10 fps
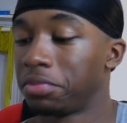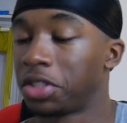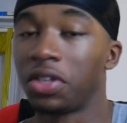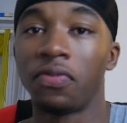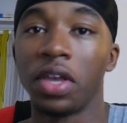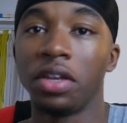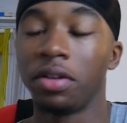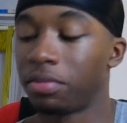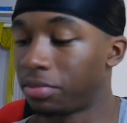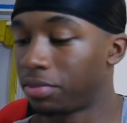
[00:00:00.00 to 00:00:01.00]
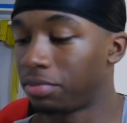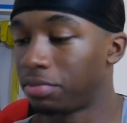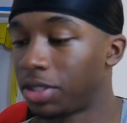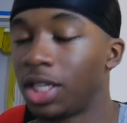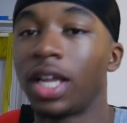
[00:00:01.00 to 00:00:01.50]
She fiending.
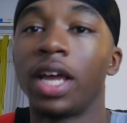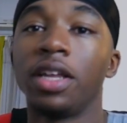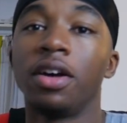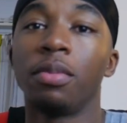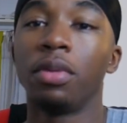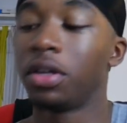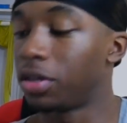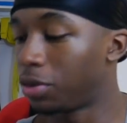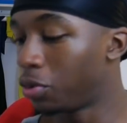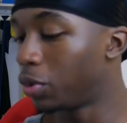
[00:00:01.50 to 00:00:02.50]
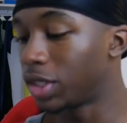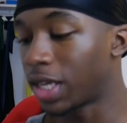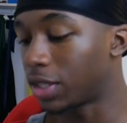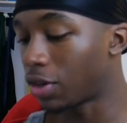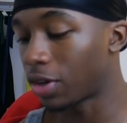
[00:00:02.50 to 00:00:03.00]
She like that young blood. Who was
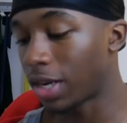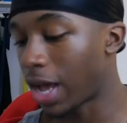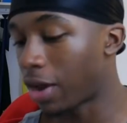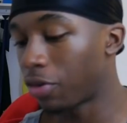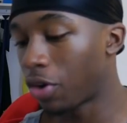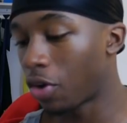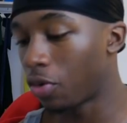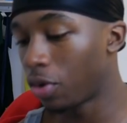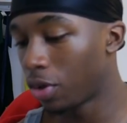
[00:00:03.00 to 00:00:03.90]
that talking? I don't know.